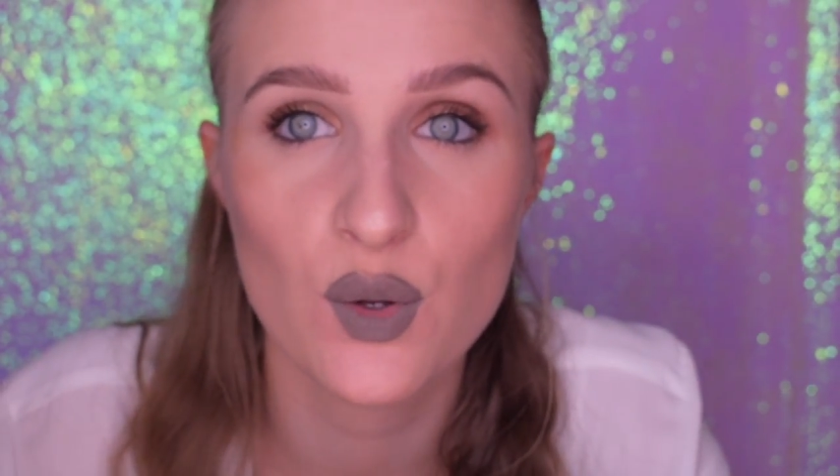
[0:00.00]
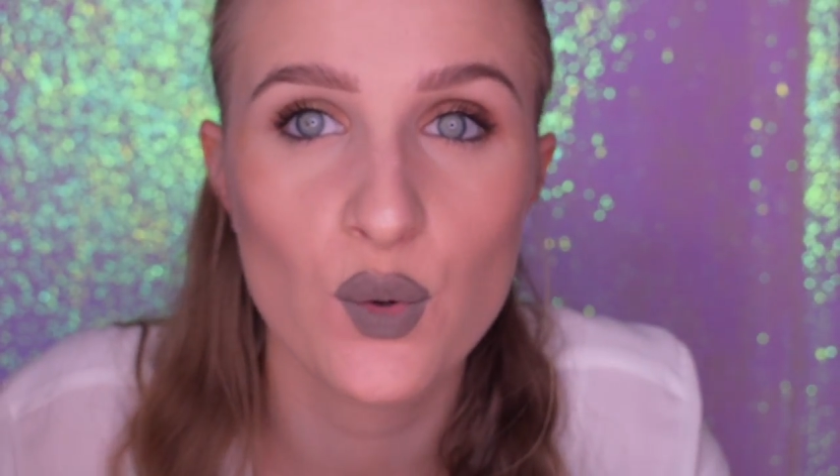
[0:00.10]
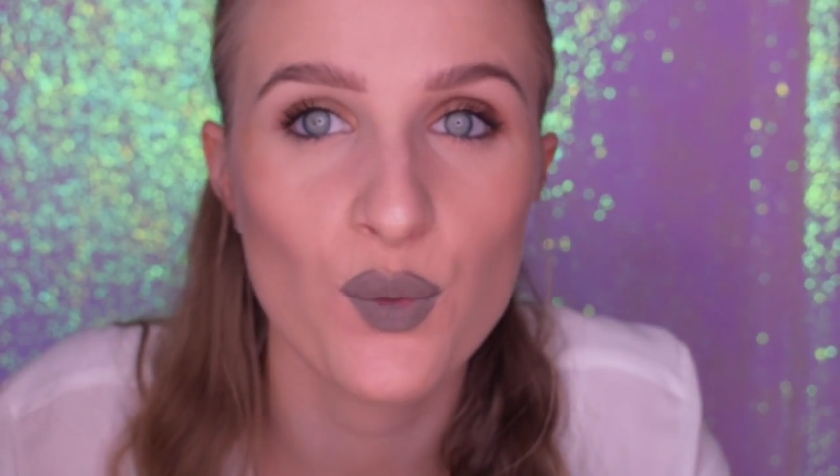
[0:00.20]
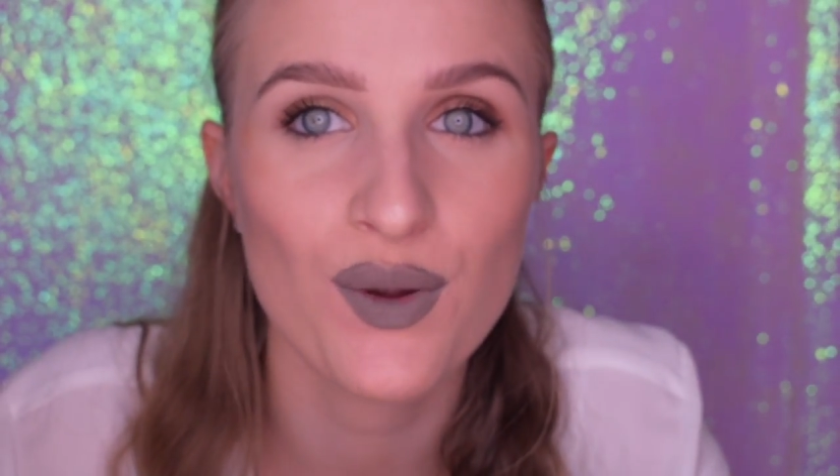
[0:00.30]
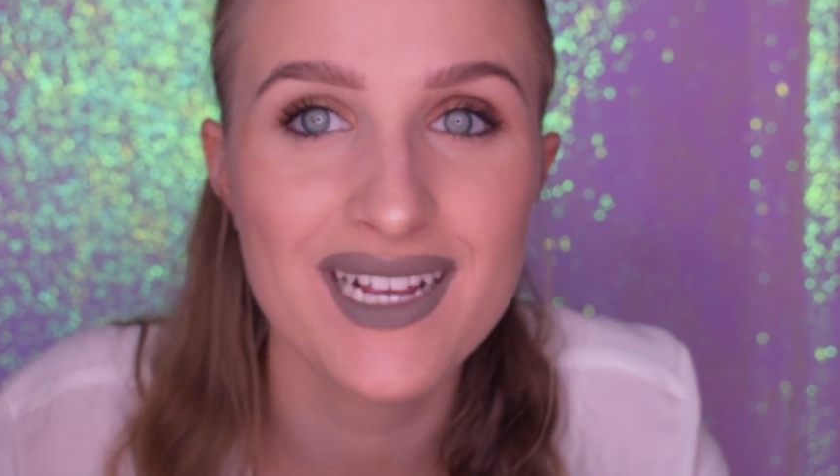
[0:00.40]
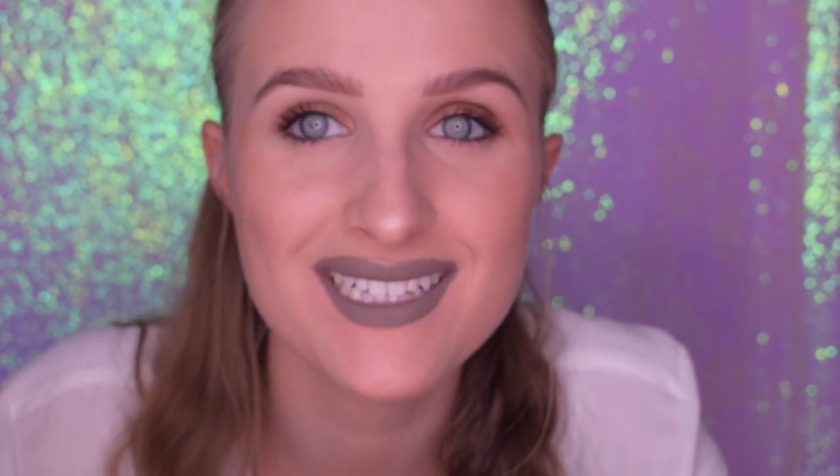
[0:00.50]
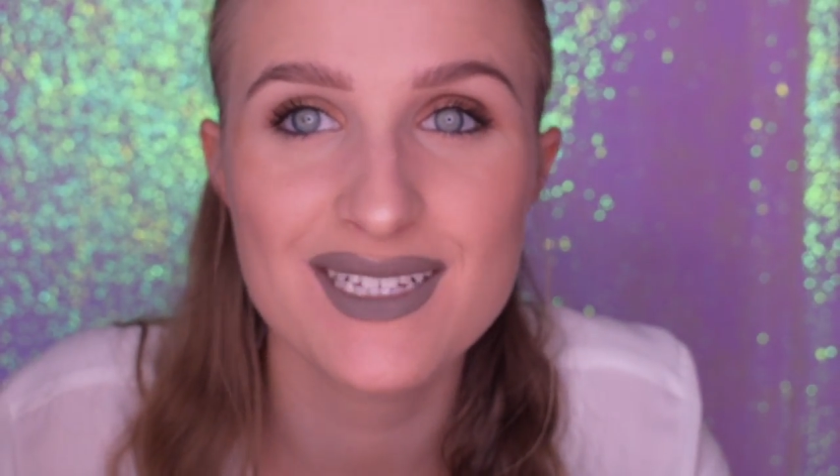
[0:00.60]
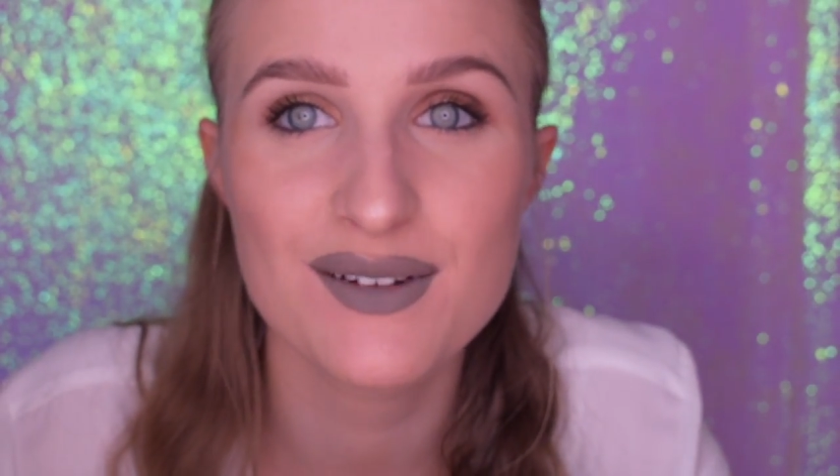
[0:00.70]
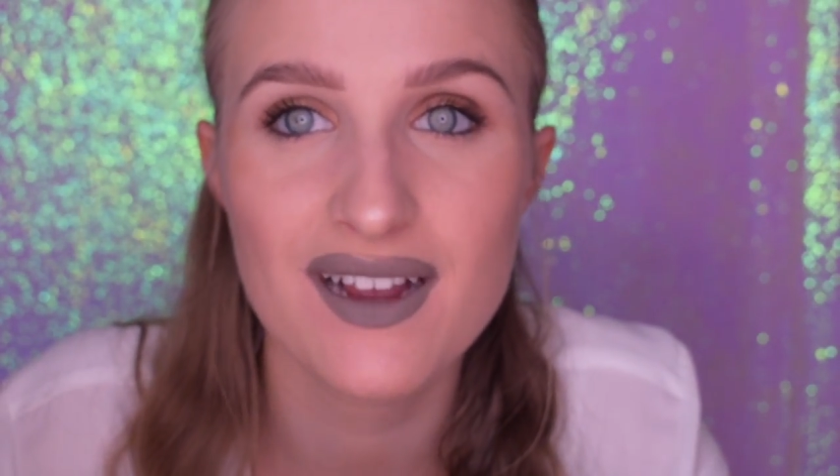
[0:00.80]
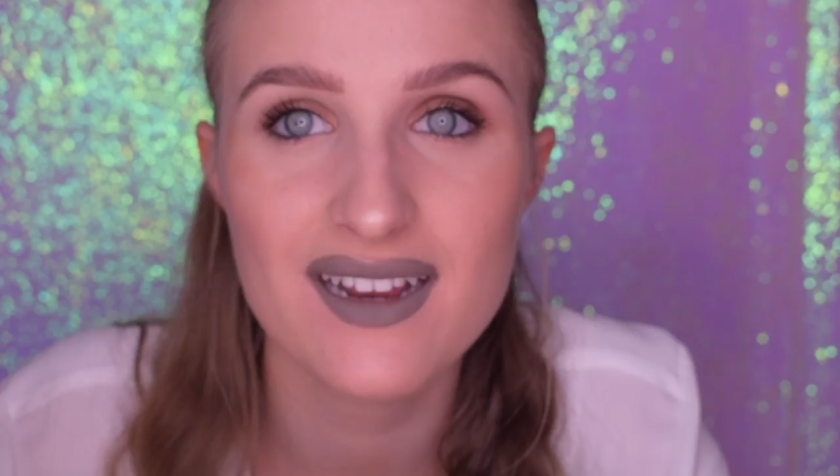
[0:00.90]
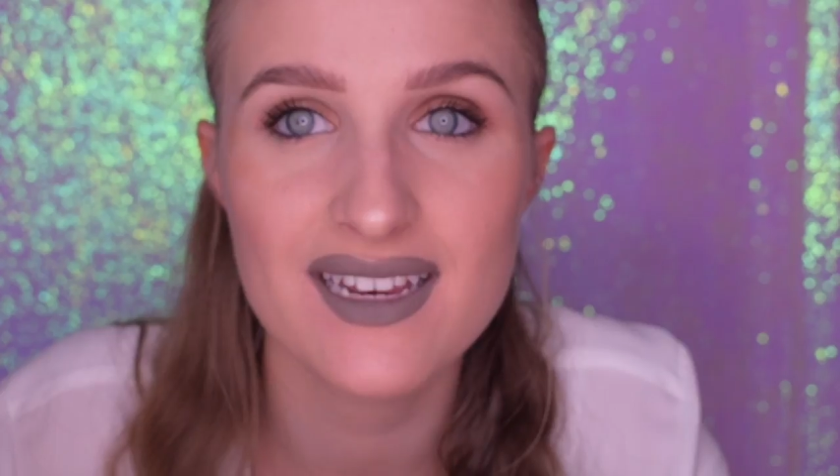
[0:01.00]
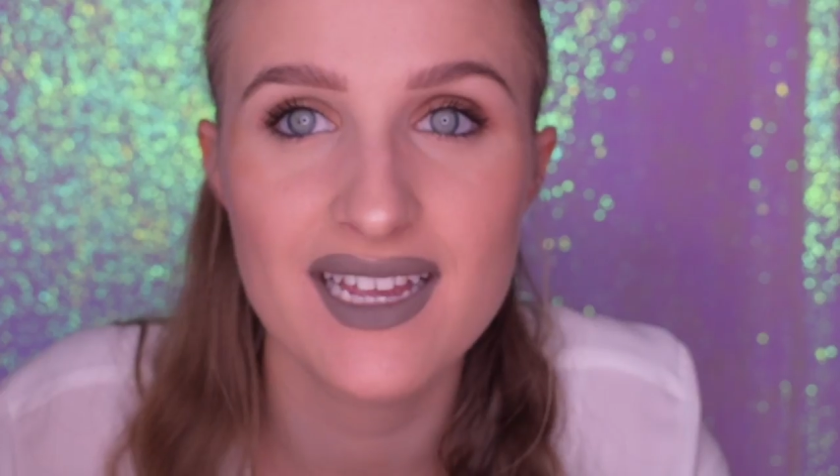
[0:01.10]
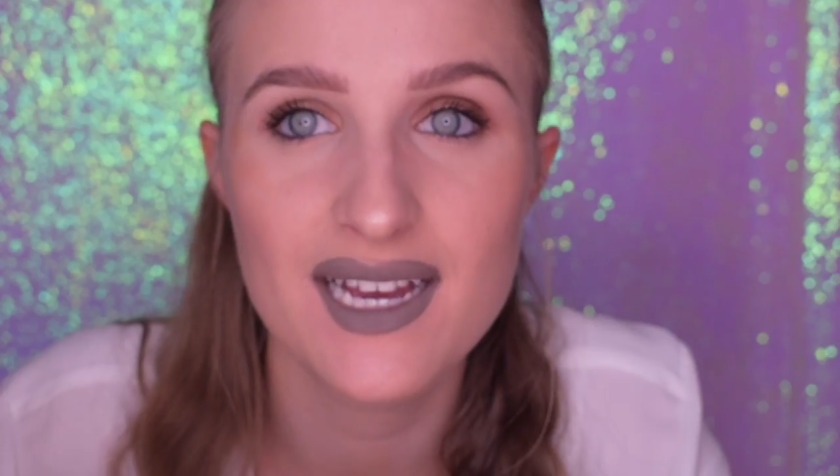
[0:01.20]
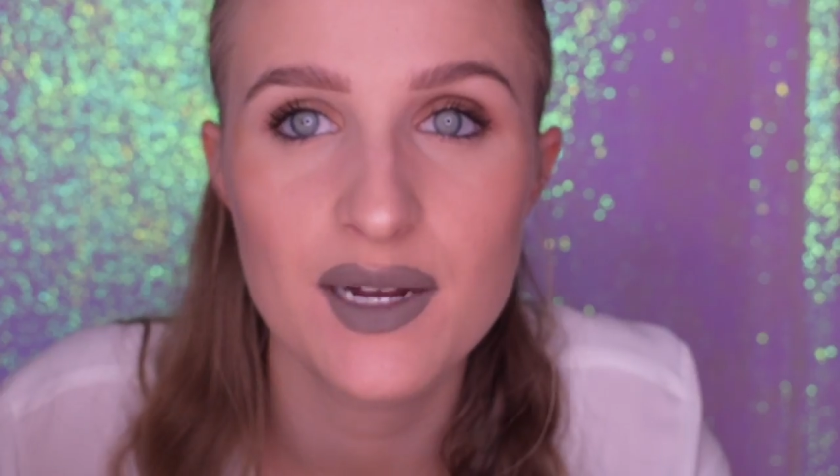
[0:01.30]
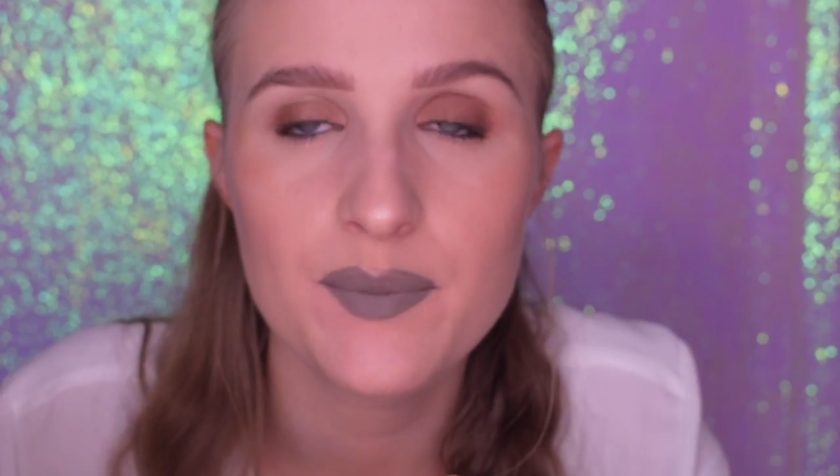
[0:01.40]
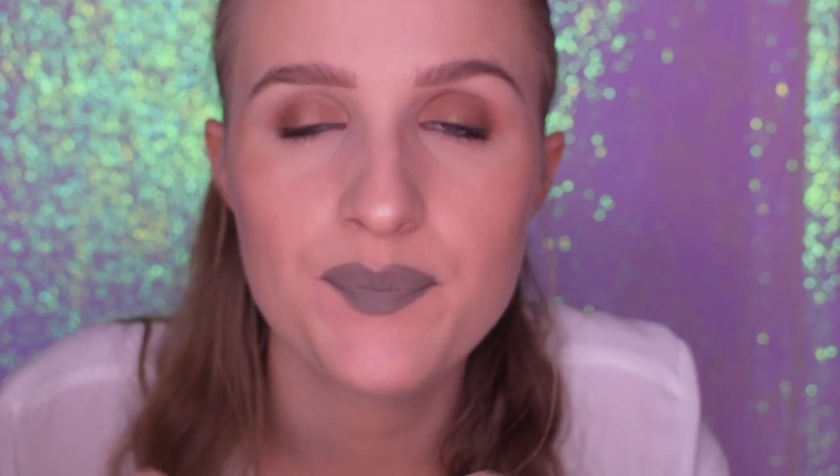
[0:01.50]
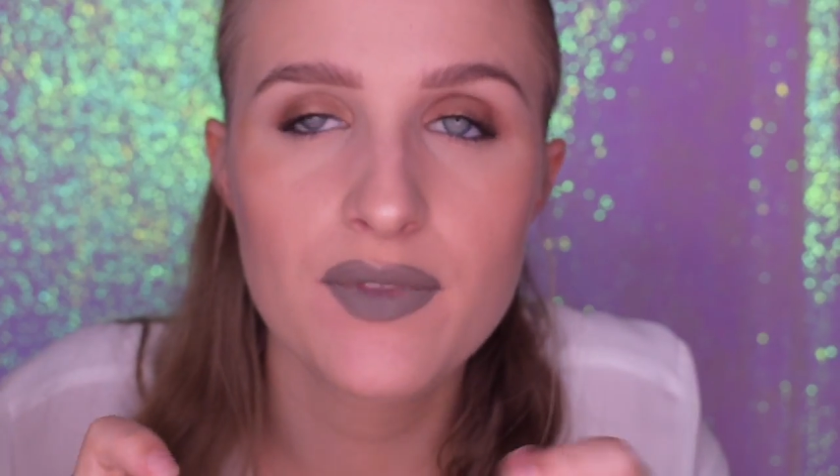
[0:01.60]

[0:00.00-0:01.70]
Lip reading: crazy right now.